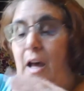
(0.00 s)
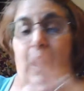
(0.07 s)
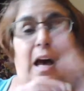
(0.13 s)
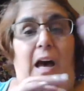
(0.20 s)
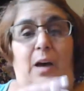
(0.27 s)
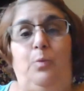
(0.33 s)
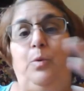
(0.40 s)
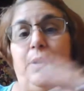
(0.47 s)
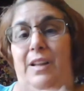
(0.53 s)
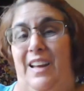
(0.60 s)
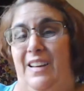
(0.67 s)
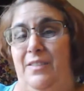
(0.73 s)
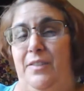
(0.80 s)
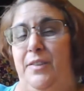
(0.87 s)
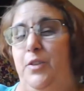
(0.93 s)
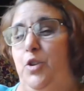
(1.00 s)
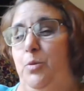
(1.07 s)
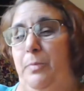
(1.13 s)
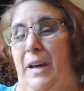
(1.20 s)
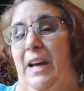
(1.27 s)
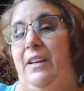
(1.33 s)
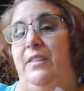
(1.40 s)
I will answer you
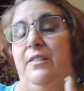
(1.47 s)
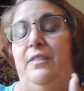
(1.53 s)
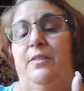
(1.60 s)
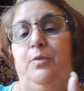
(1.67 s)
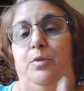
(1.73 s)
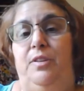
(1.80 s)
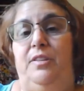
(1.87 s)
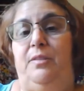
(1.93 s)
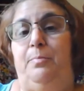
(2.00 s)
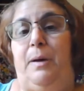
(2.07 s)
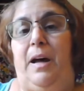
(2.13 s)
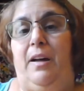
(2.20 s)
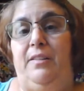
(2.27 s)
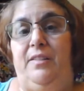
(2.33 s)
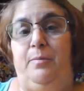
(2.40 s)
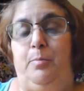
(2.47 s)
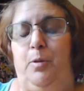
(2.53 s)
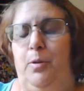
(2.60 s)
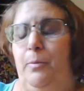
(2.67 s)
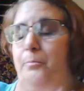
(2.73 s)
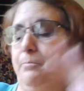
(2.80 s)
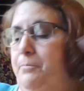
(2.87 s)
back as soon as possible.